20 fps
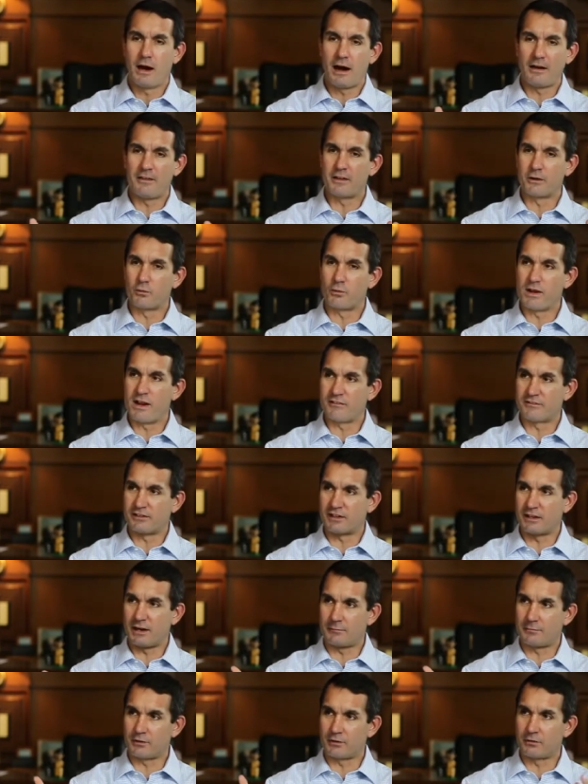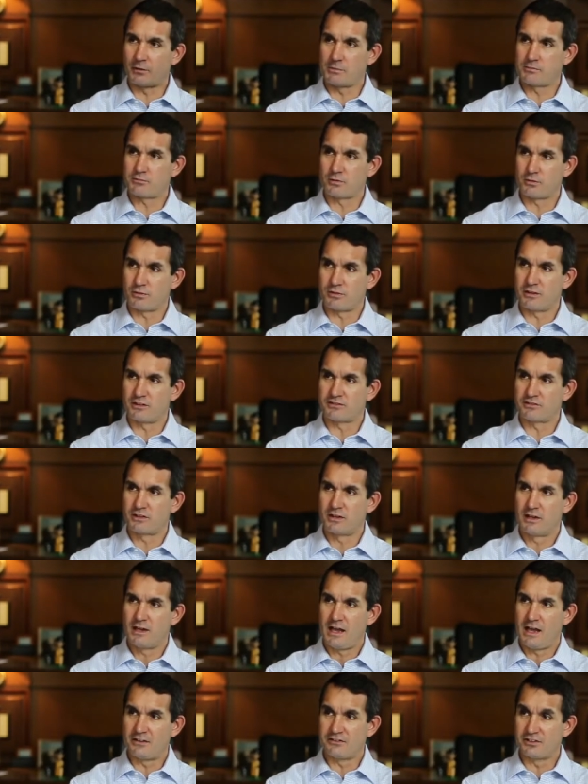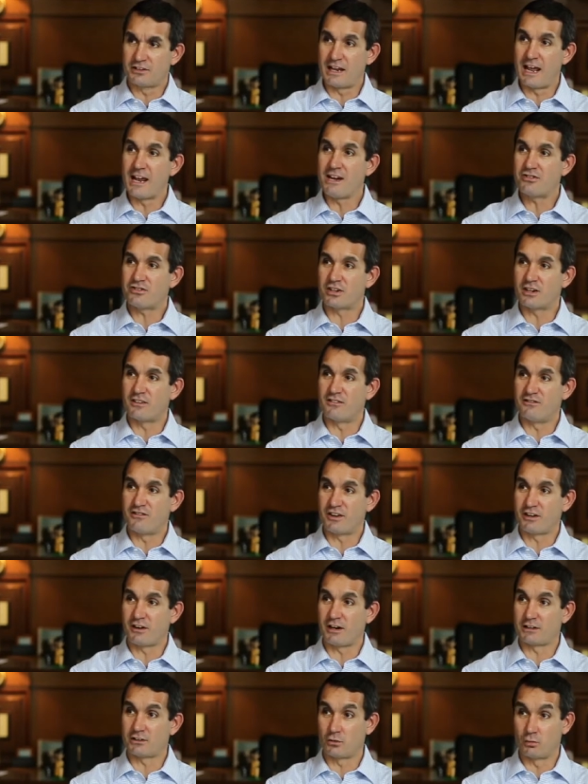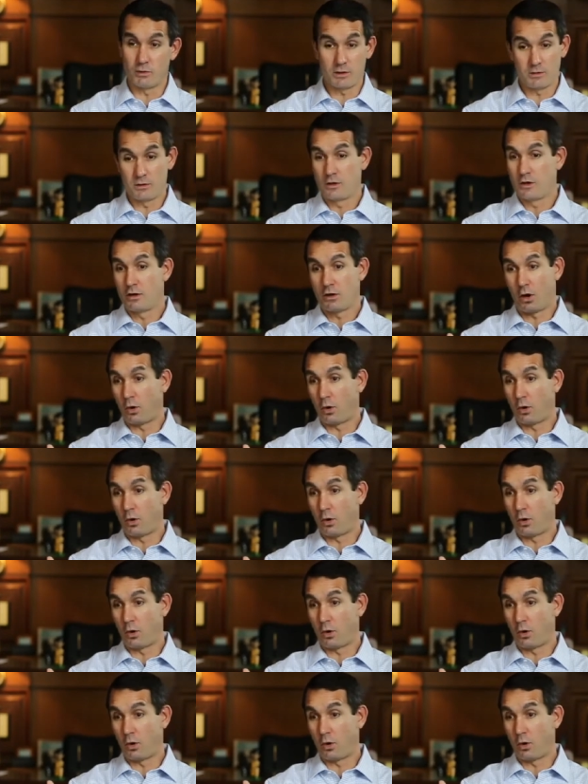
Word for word: I think we have to come to grips with this as a nation and figure out do we